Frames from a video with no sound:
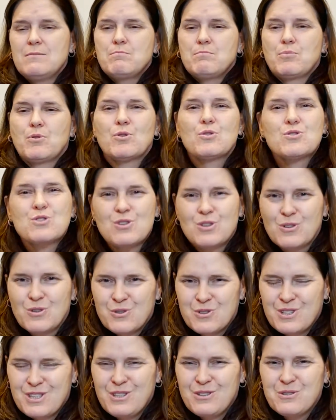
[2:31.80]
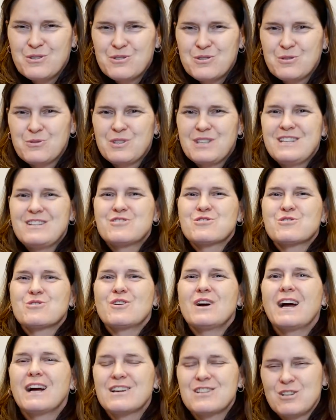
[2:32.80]
personal skills, those
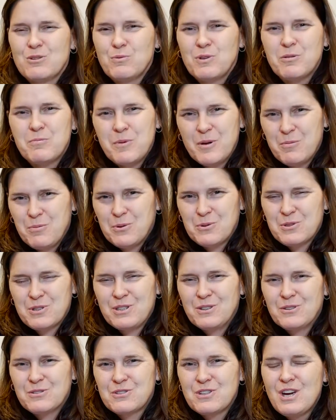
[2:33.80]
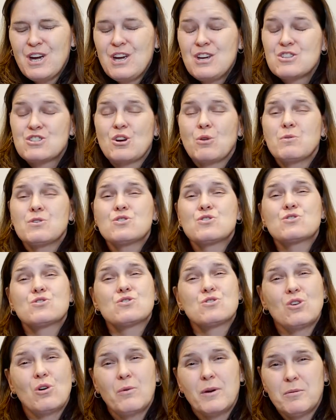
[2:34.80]
interaction with people skills. So it's
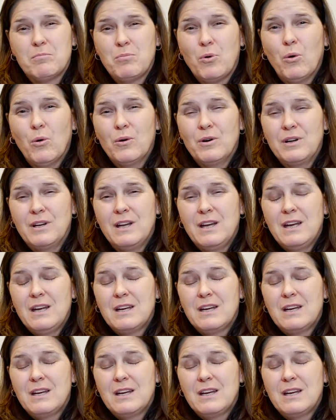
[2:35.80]
so important.